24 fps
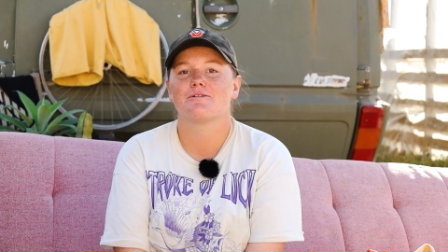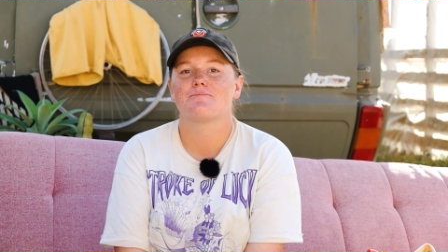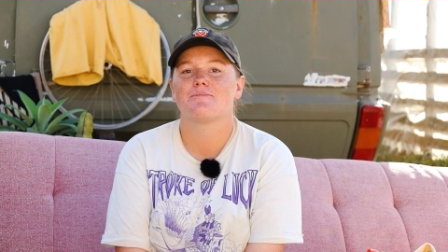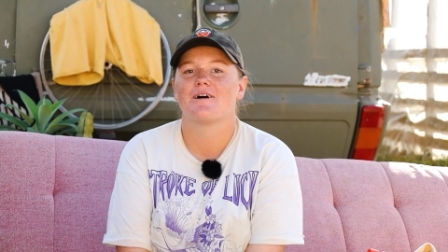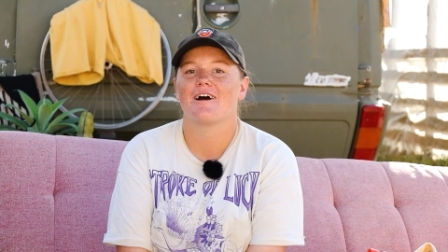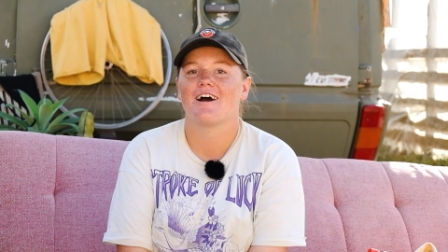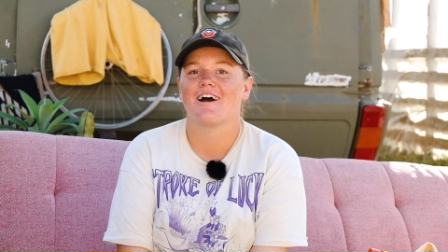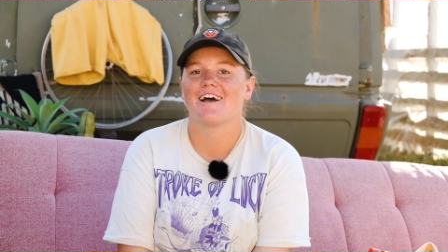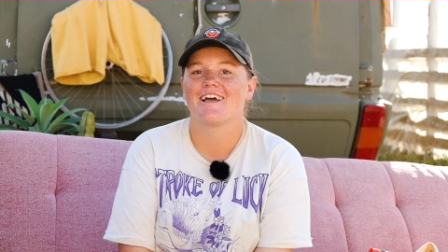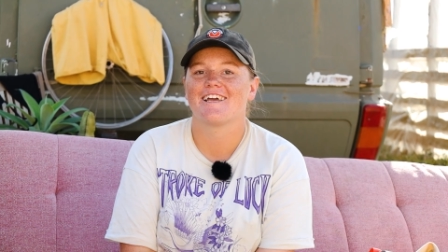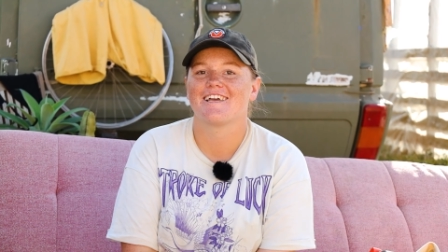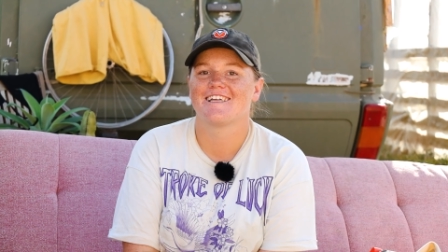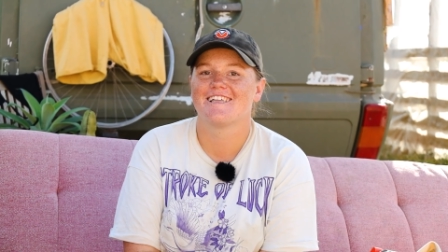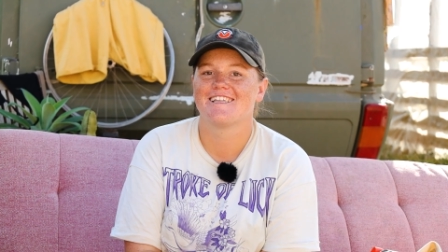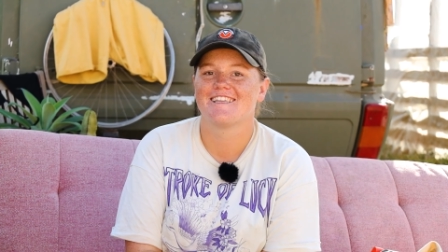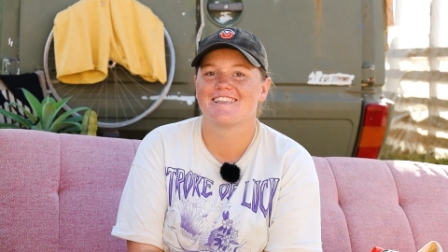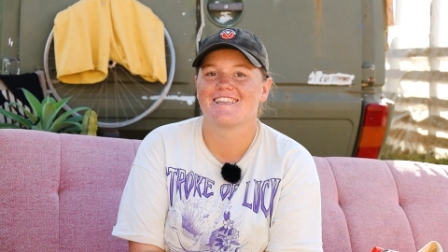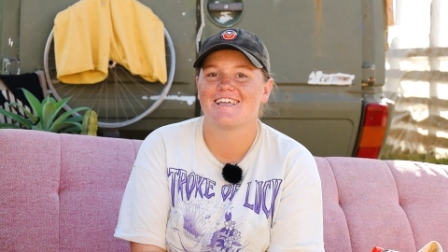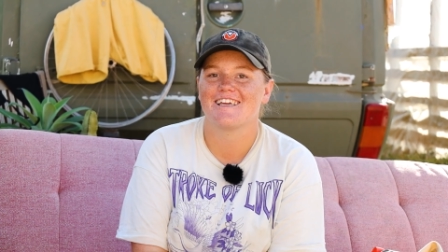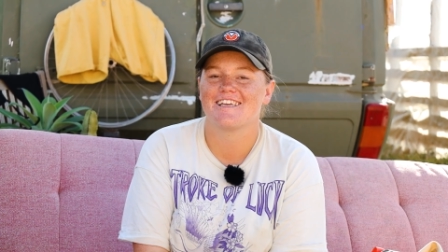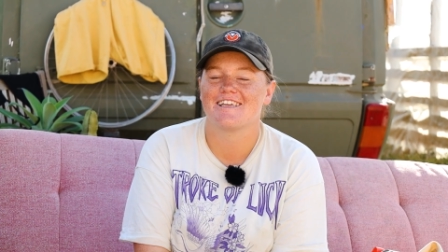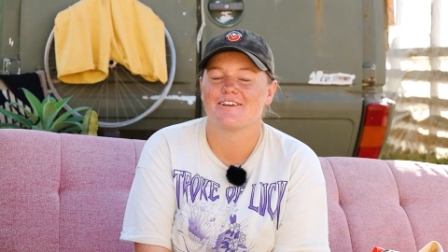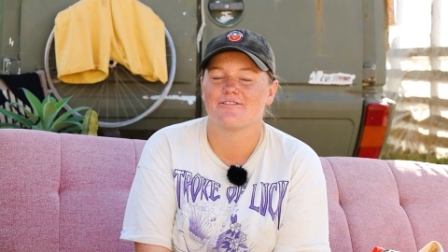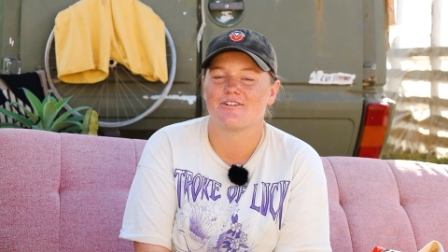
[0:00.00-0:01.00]
Goodbye.
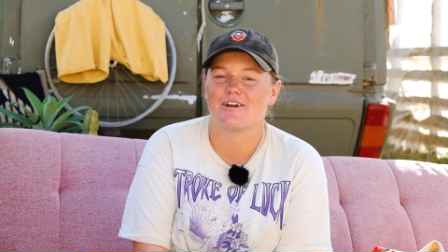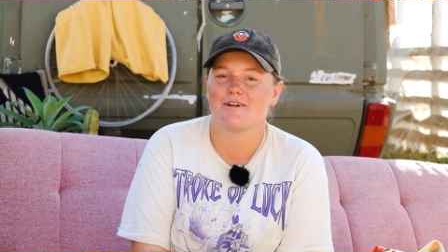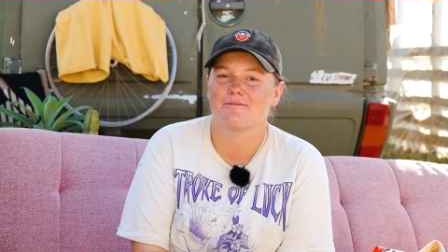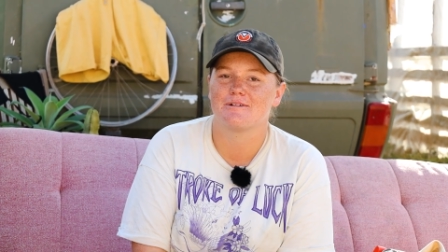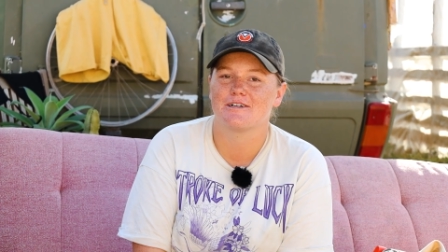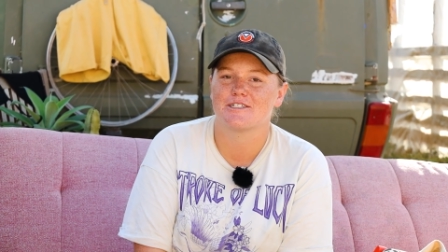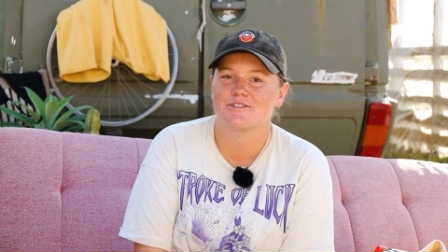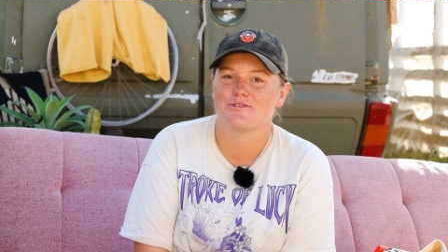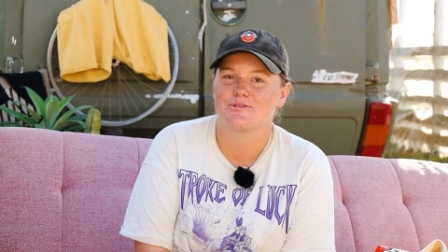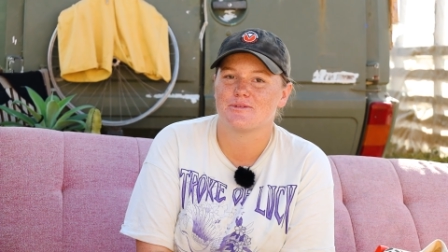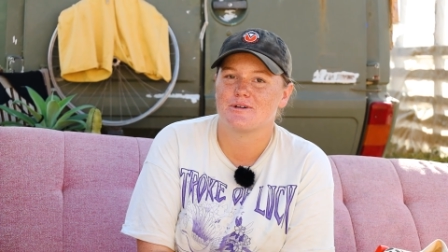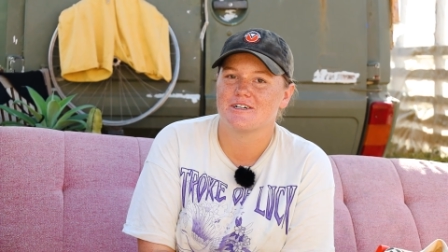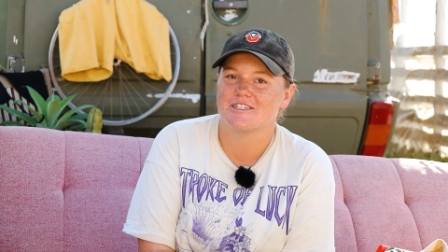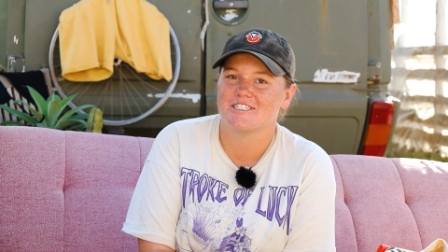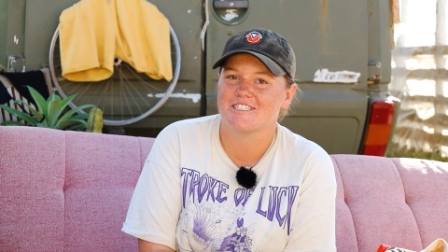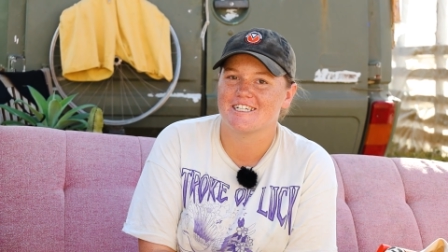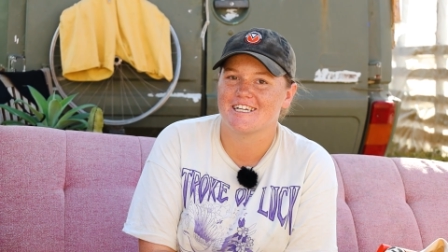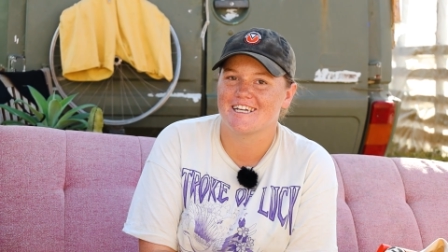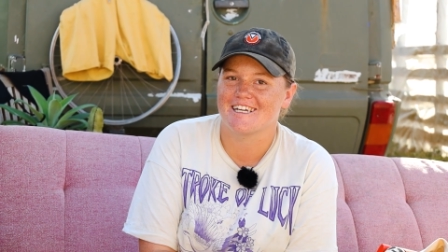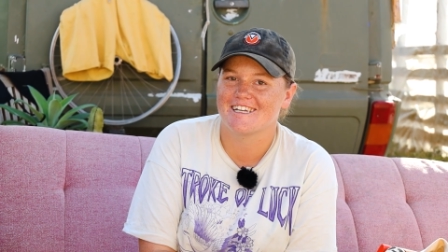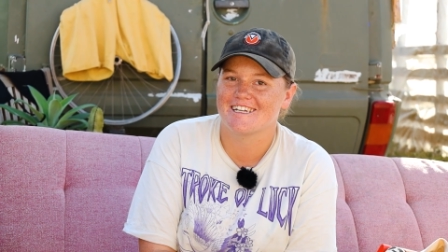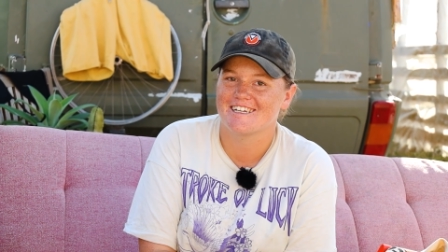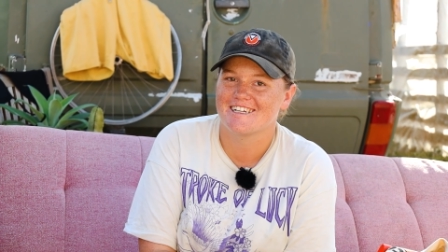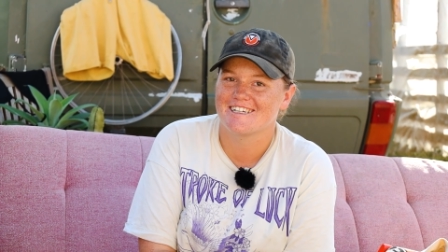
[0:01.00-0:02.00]
Thank you very much for
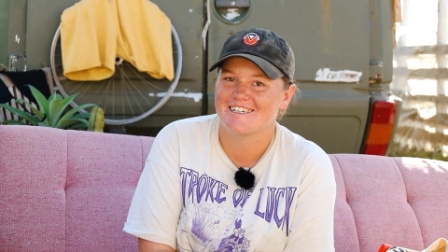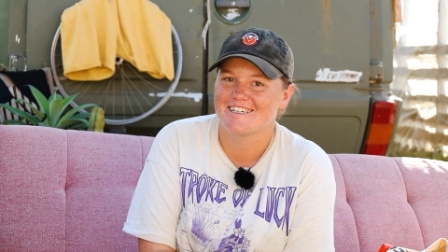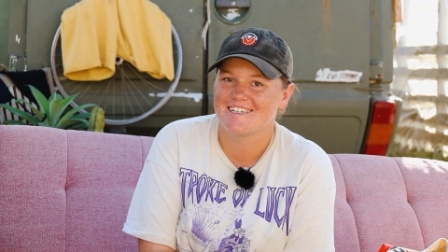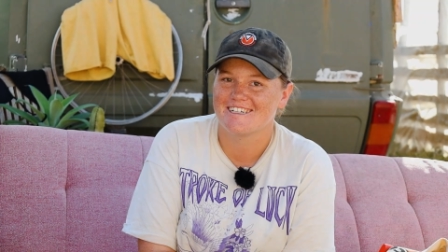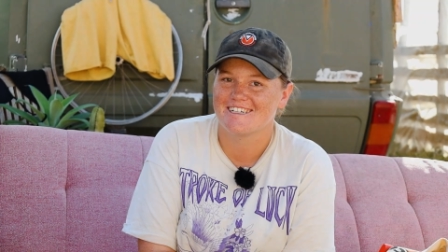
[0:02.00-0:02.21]
watching.